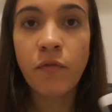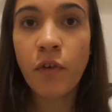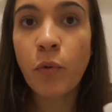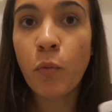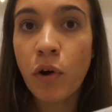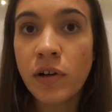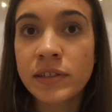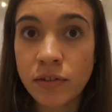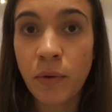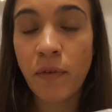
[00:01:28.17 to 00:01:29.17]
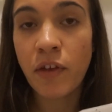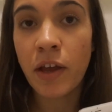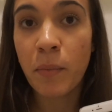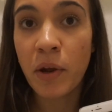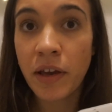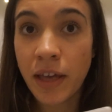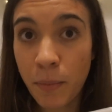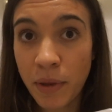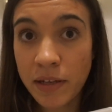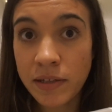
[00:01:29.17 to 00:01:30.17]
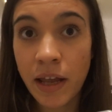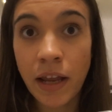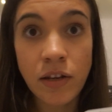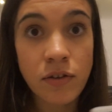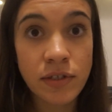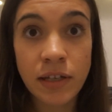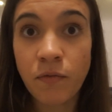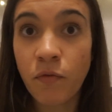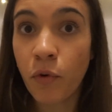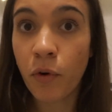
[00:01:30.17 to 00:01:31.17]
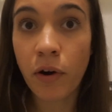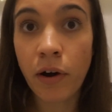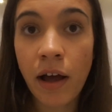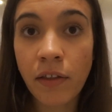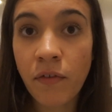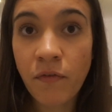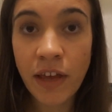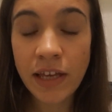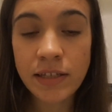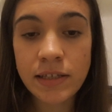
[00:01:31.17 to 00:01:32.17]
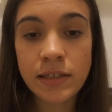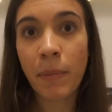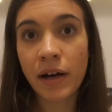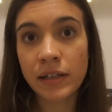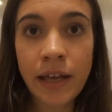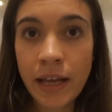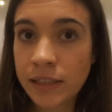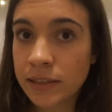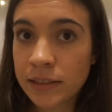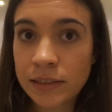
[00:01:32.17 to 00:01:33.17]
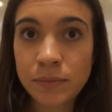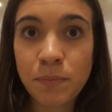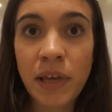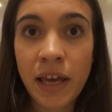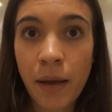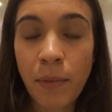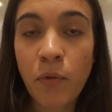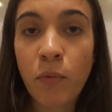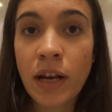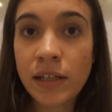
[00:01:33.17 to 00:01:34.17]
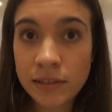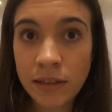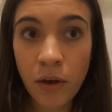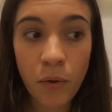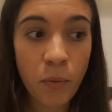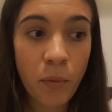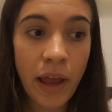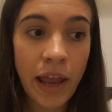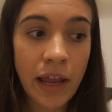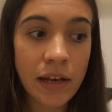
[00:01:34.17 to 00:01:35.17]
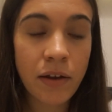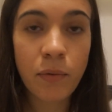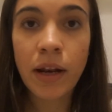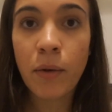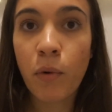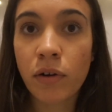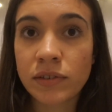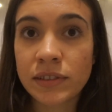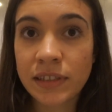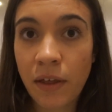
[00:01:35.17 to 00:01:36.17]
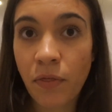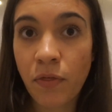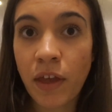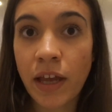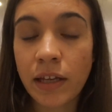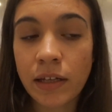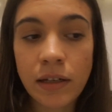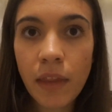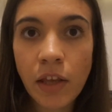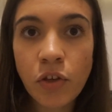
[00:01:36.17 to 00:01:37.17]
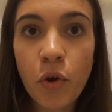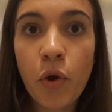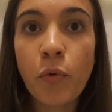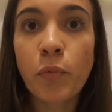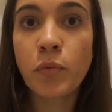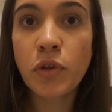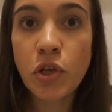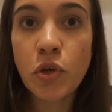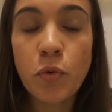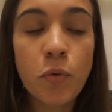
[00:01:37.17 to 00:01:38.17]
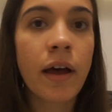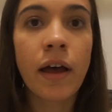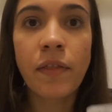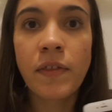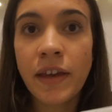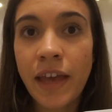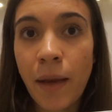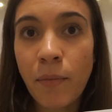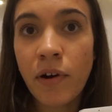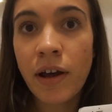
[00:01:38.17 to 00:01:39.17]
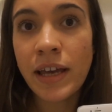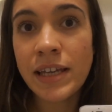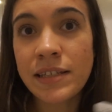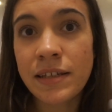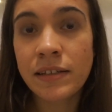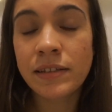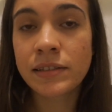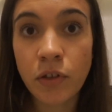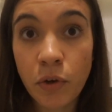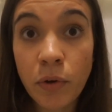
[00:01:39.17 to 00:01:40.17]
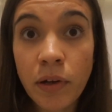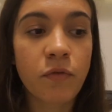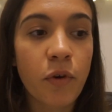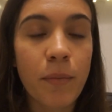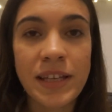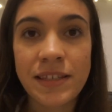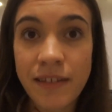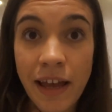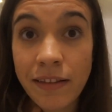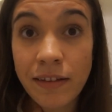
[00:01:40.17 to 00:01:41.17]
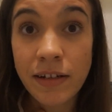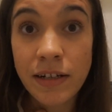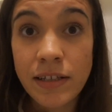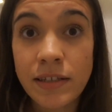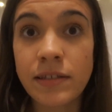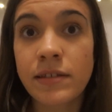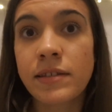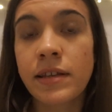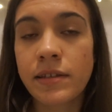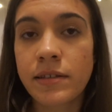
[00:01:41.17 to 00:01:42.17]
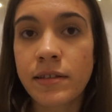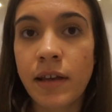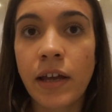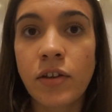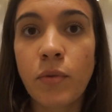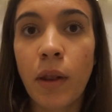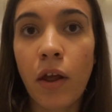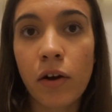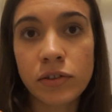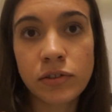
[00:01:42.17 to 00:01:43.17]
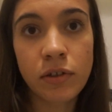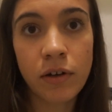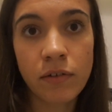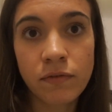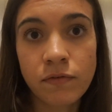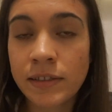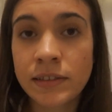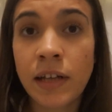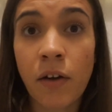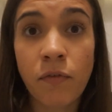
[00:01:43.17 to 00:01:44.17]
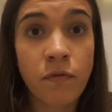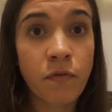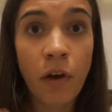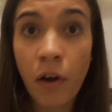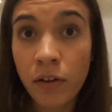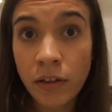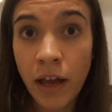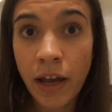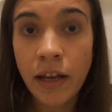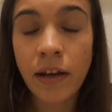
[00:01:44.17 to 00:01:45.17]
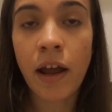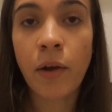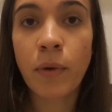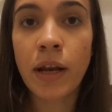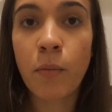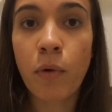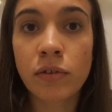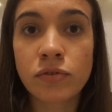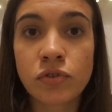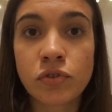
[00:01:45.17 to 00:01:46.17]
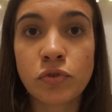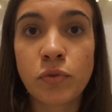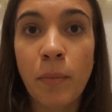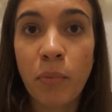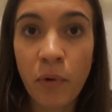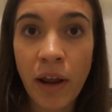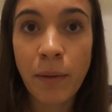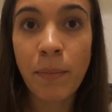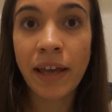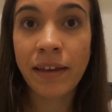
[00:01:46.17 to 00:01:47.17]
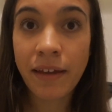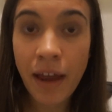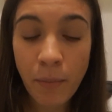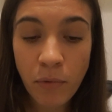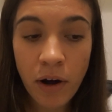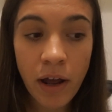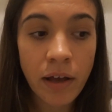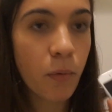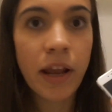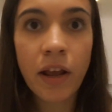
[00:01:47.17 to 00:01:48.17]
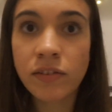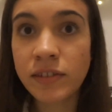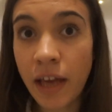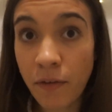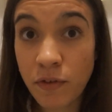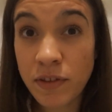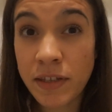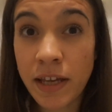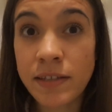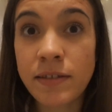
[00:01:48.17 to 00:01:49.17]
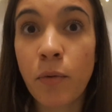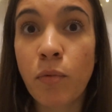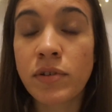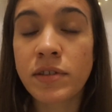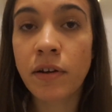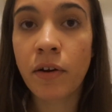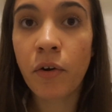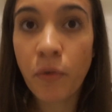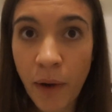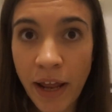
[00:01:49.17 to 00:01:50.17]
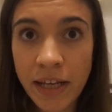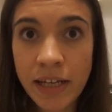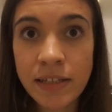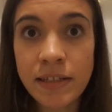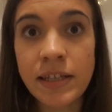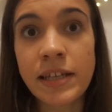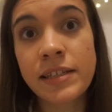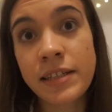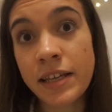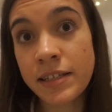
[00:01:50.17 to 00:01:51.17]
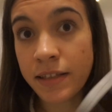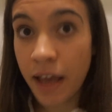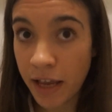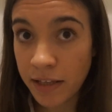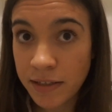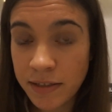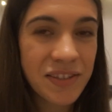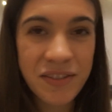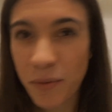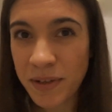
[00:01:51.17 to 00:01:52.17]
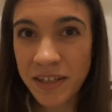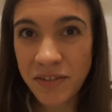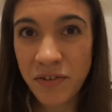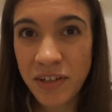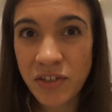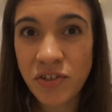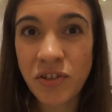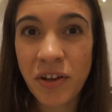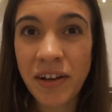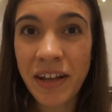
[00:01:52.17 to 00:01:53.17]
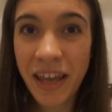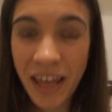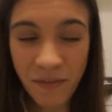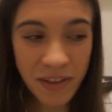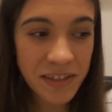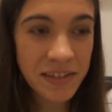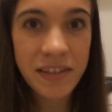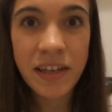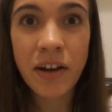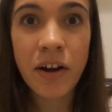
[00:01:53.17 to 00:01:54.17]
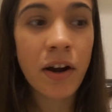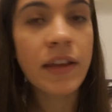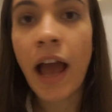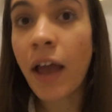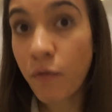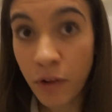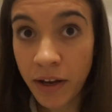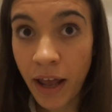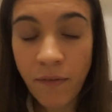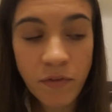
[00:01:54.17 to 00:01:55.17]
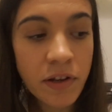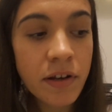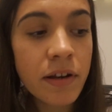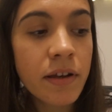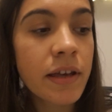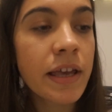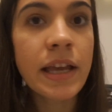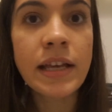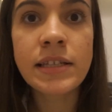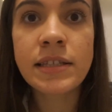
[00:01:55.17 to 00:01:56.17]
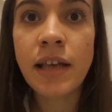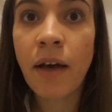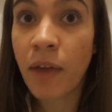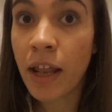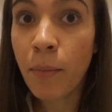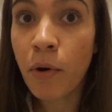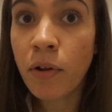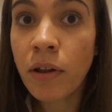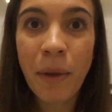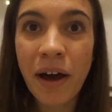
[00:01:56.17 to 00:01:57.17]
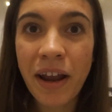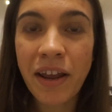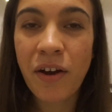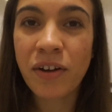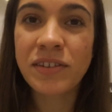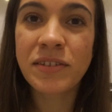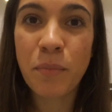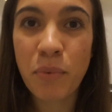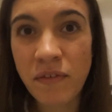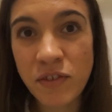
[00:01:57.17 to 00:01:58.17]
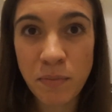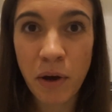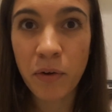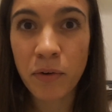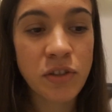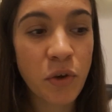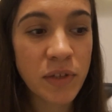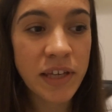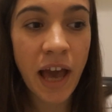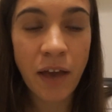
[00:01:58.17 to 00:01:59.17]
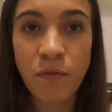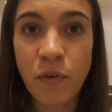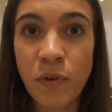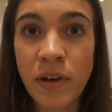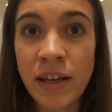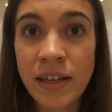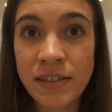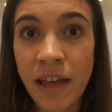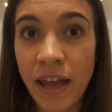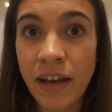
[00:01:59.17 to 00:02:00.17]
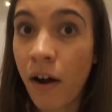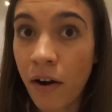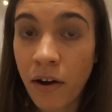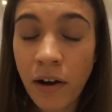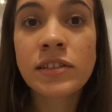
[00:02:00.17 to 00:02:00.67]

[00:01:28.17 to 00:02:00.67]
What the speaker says: The phone works, so I think I'm gonna keep it and use it for other things, but it's becoming really slow and I really want something, you know, new. The camera isn't good for my standards since I do a lot of stuff online. I really want to upgrade my camera. When I got the iPhone 6, there was already the 6S. So as a tradition, even this year, the iPhone 11 is available, but I got the previous model, so the iPhone 10R.